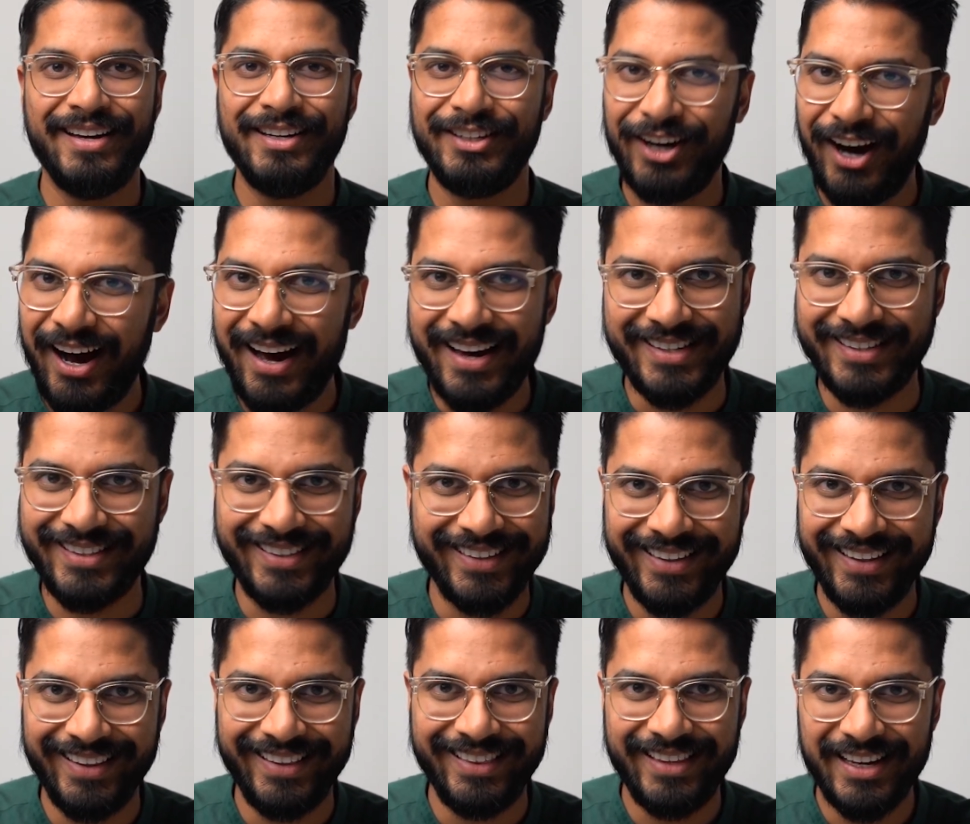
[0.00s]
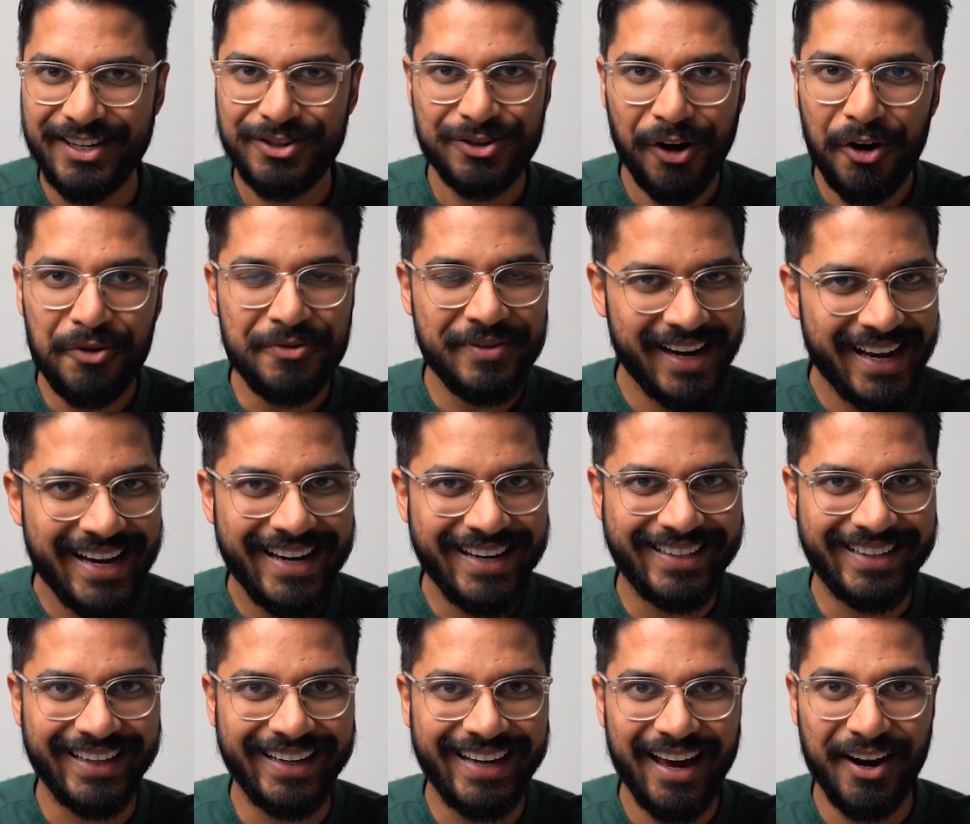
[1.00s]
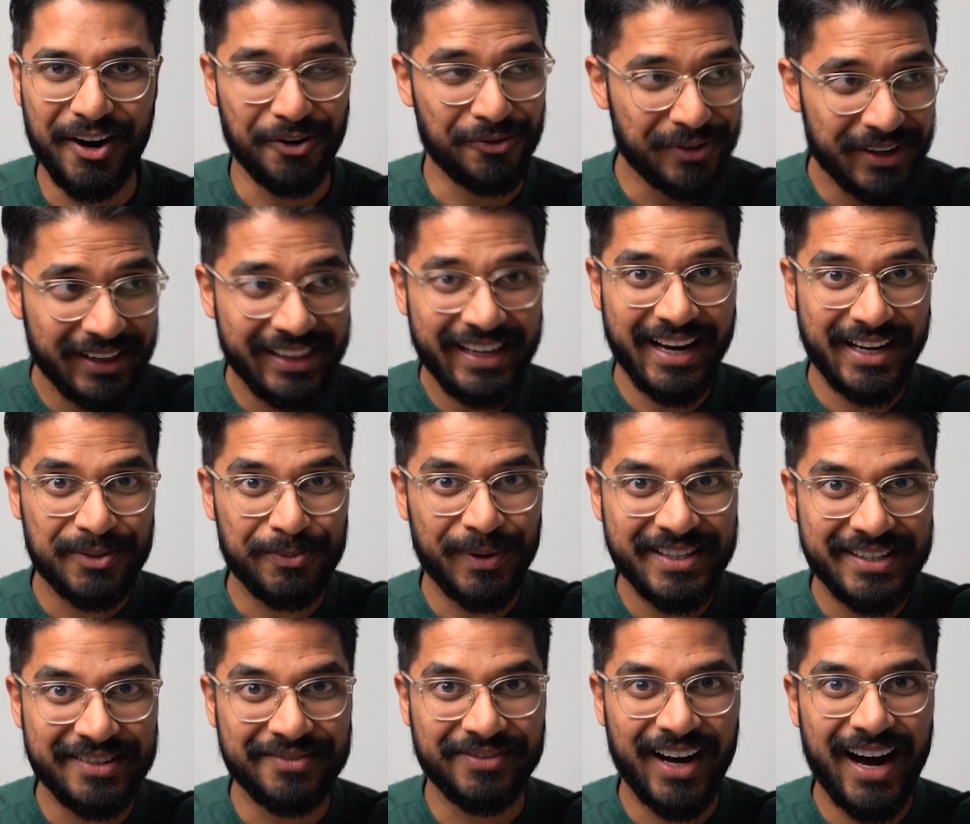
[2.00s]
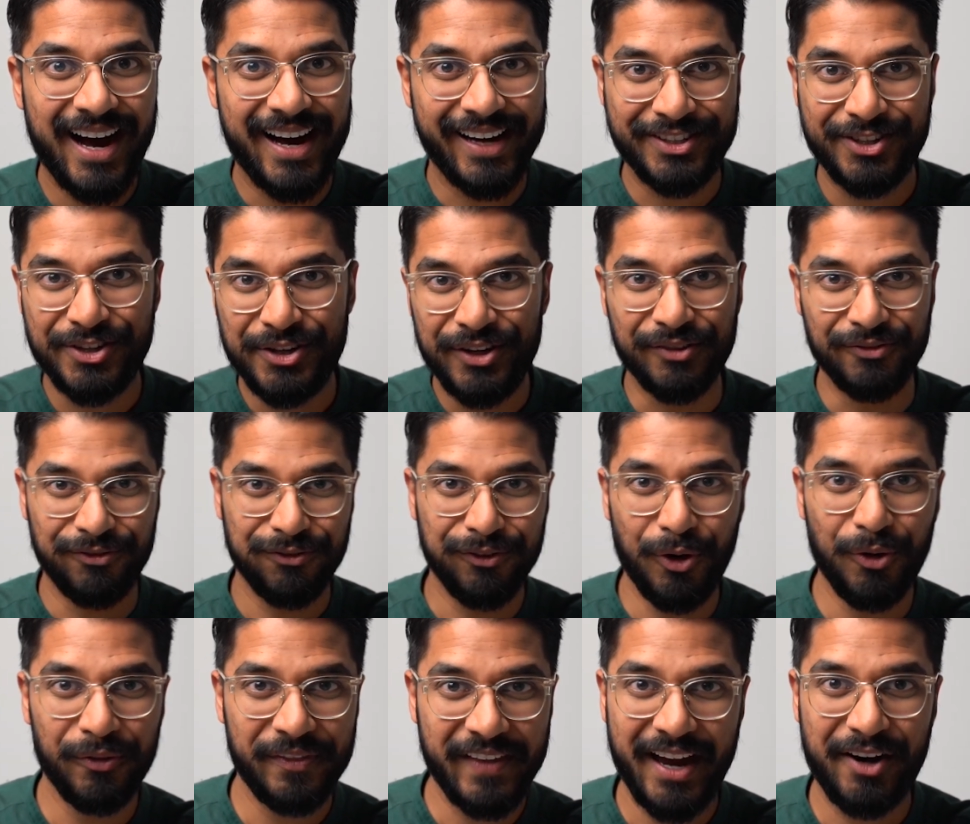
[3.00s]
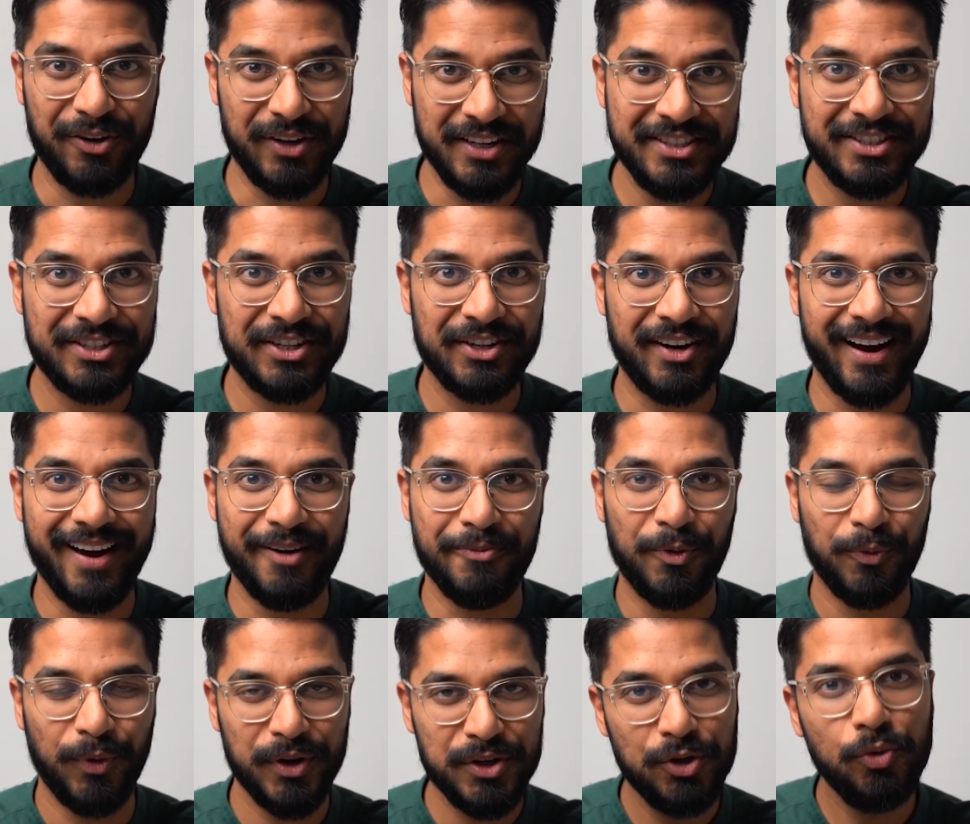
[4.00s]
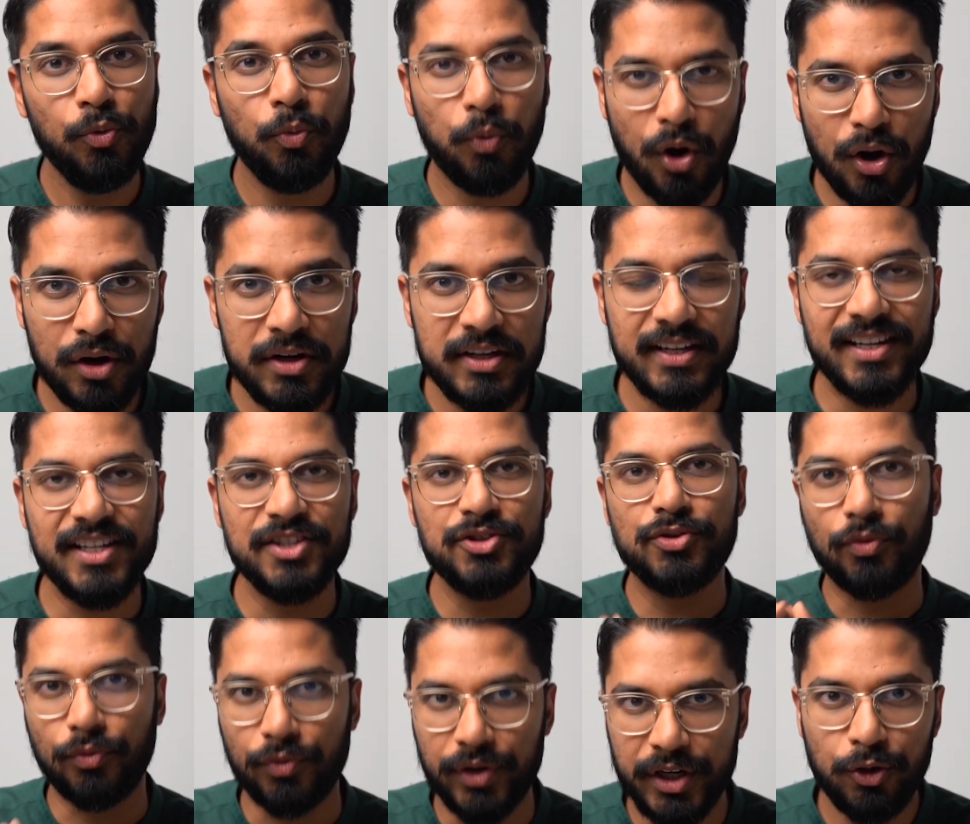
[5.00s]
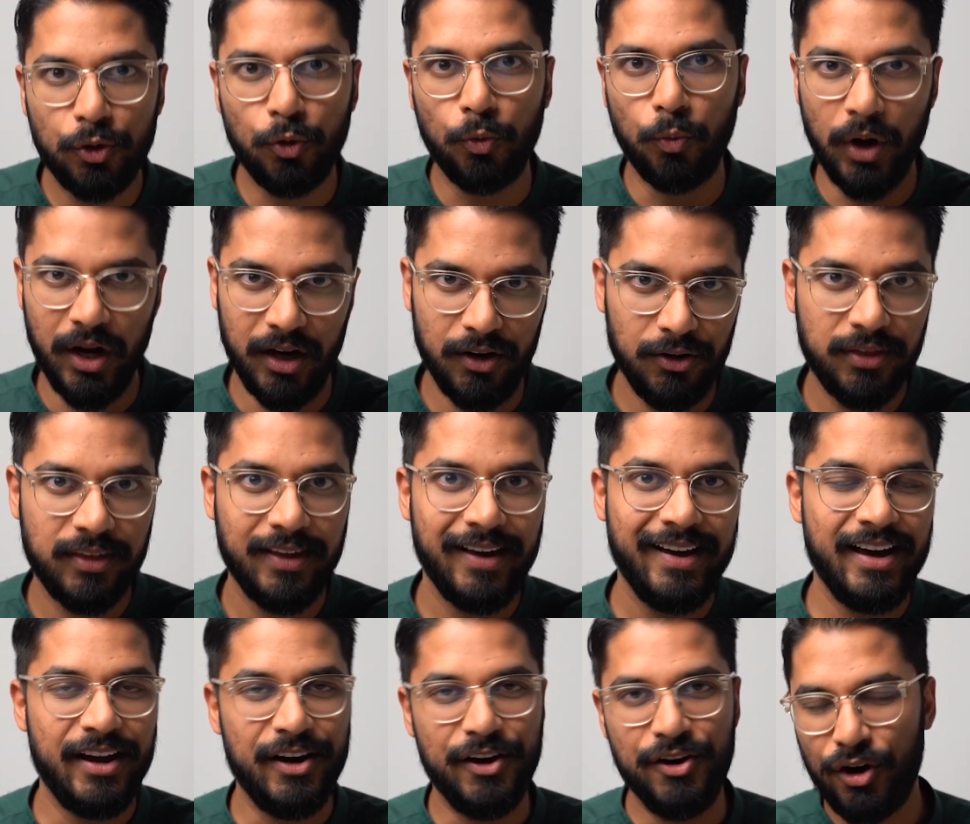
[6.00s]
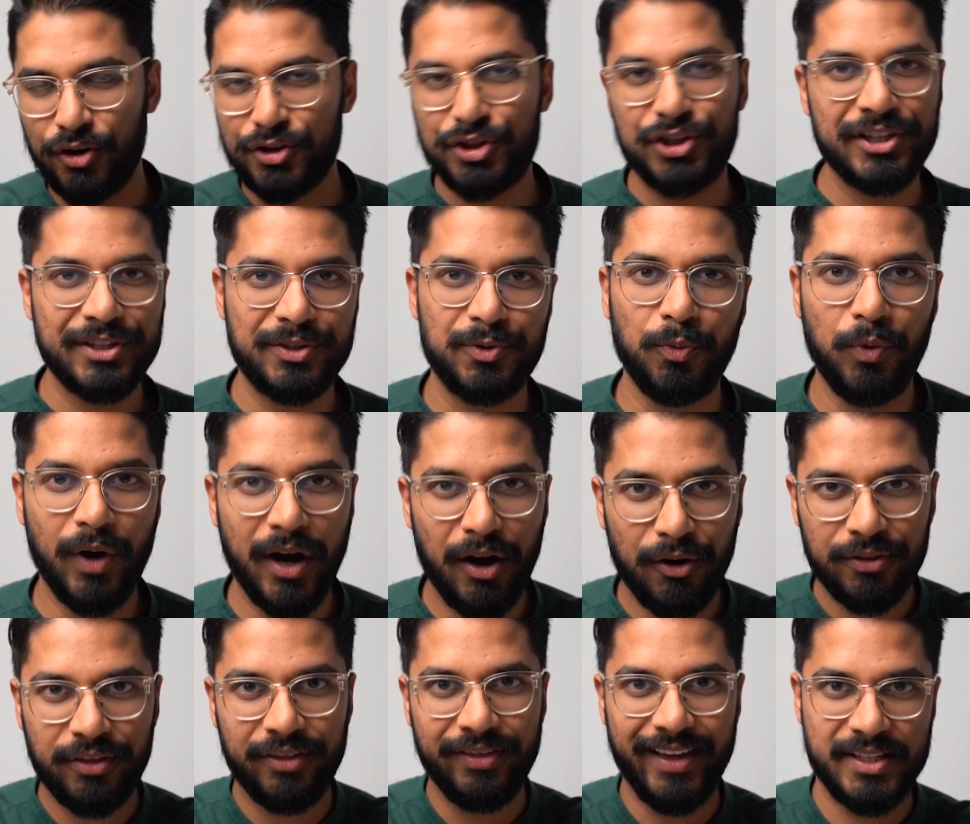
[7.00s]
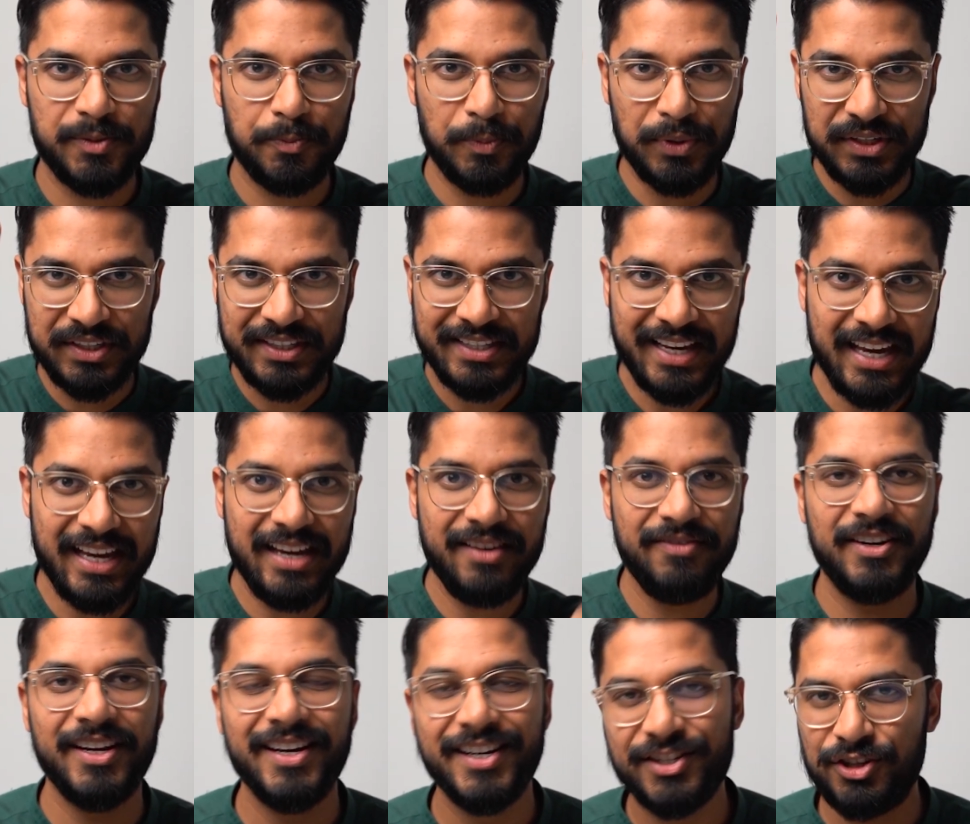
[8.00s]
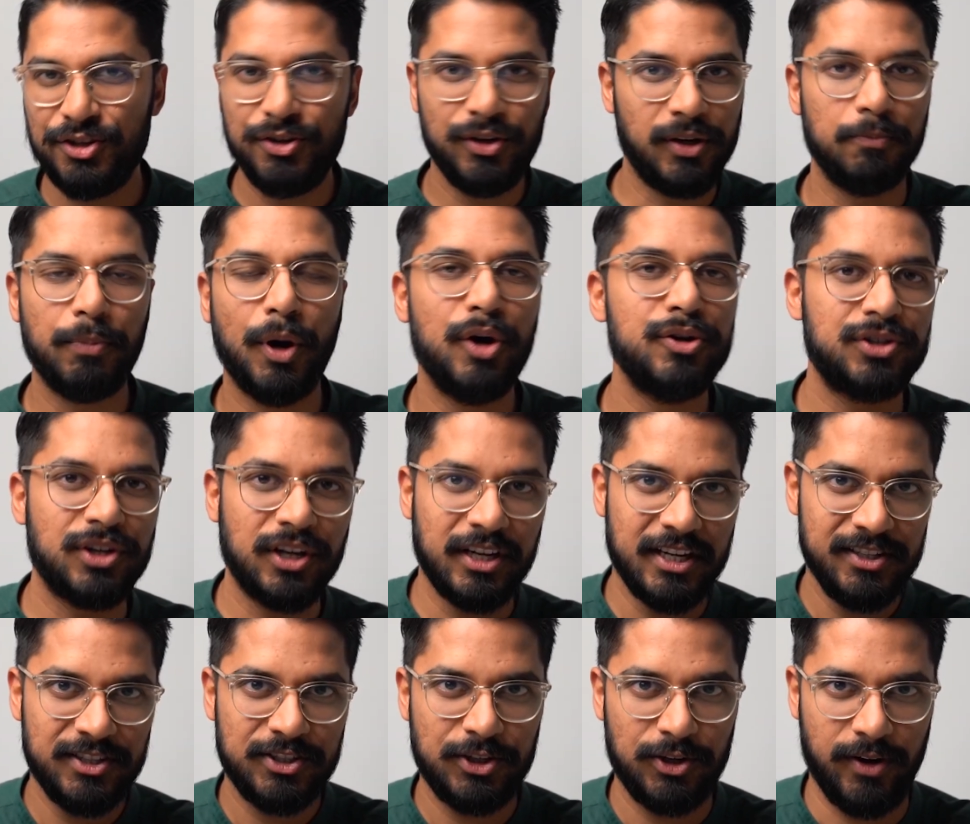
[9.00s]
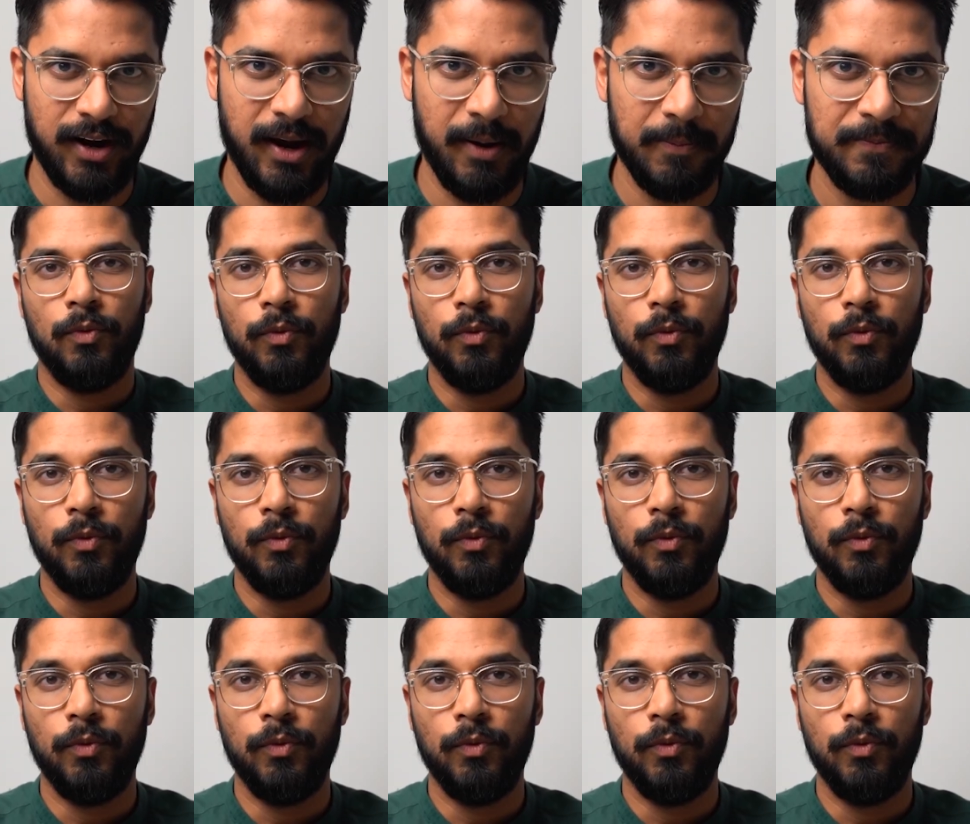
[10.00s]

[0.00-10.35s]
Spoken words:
guys, there's no need to get a really expensive car so you can flaunt that on Instagram. What you want is real wealth, not just wealth that's perceived so you can post on Instagram.